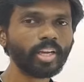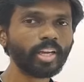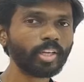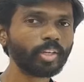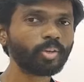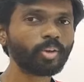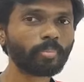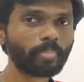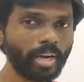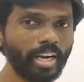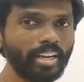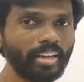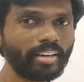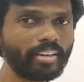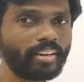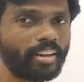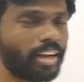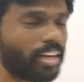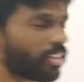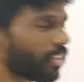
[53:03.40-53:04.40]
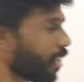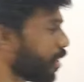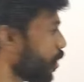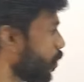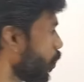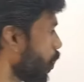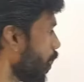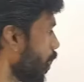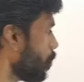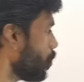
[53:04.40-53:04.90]
You're brilliant. I thought you
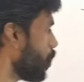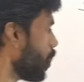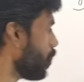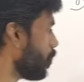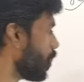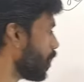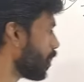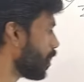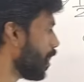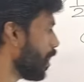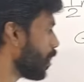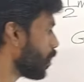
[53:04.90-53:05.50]
wouldn't observe this.